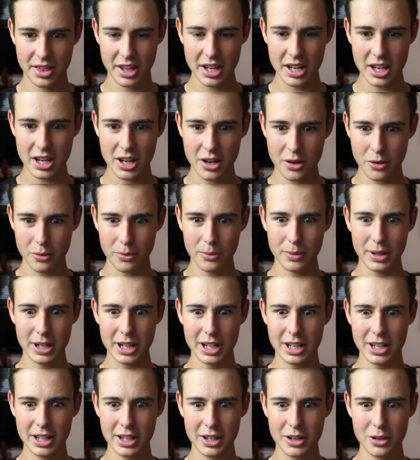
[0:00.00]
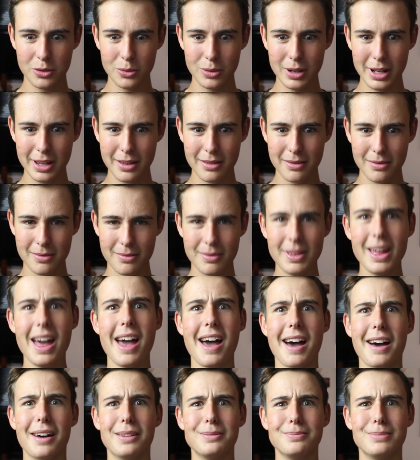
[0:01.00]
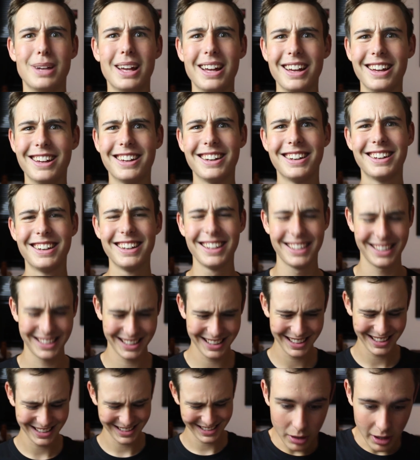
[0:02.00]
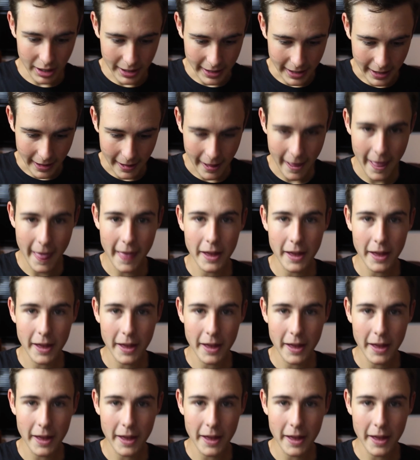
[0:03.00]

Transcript: think we're going to call it there. Right.